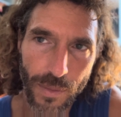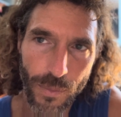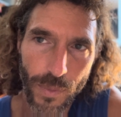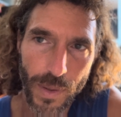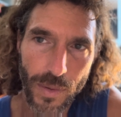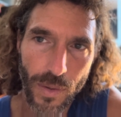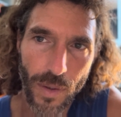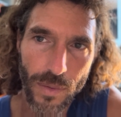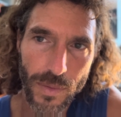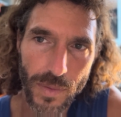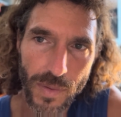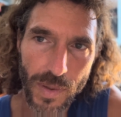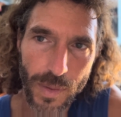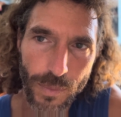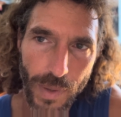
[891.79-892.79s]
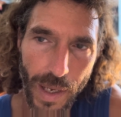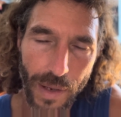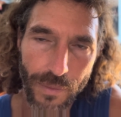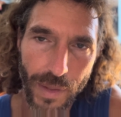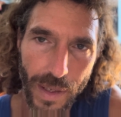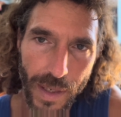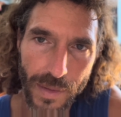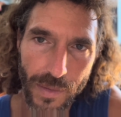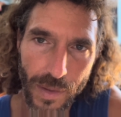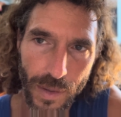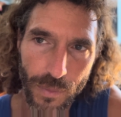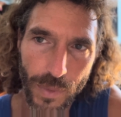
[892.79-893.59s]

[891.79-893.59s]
we don't seem to have that idea.